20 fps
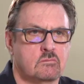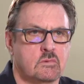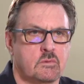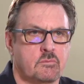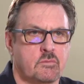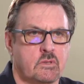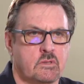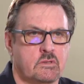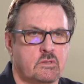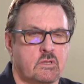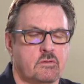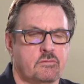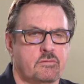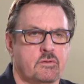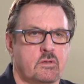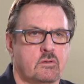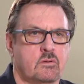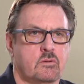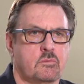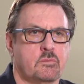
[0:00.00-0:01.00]
when we
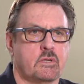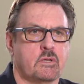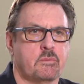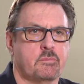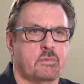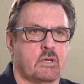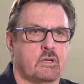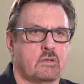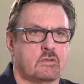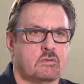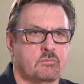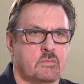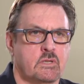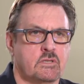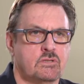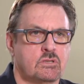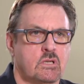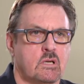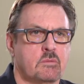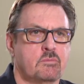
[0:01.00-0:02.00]
identify new brake pads, it's
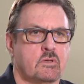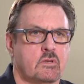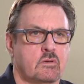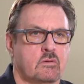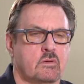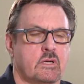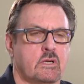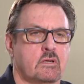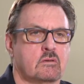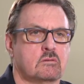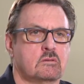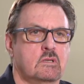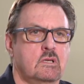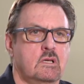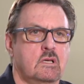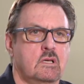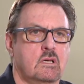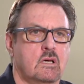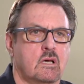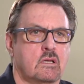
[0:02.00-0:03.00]
my job to go out
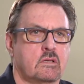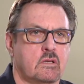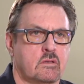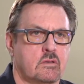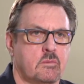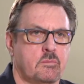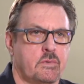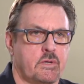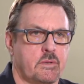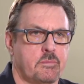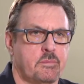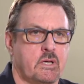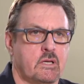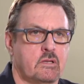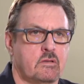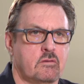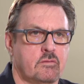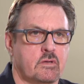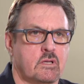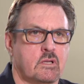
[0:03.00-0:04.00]
and get the brake
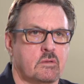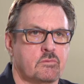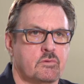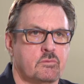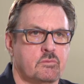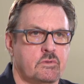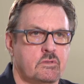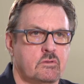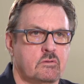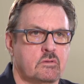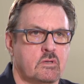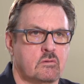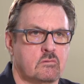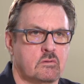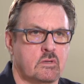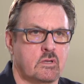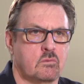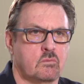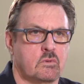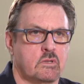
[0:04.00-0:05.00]
pad developed. We do that
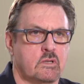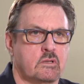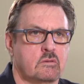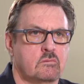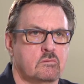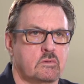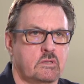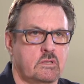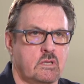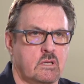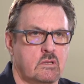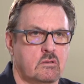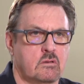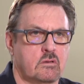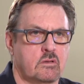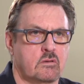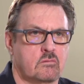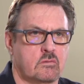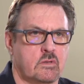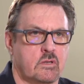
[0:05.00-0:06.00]
right away. We
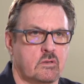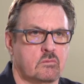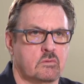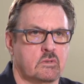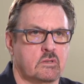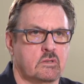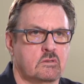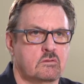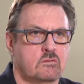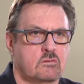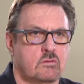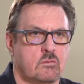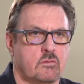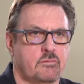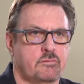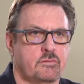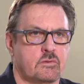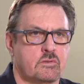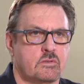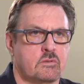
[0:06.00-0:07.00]
catalog it right away. So we're
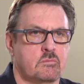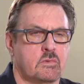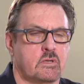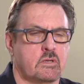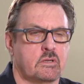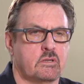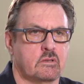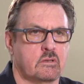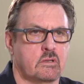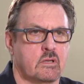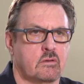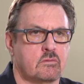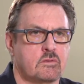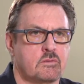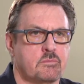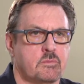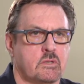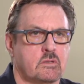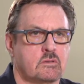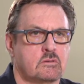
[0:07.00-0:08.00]
first to market in that
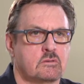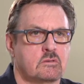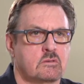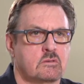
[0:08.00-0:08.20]
respect.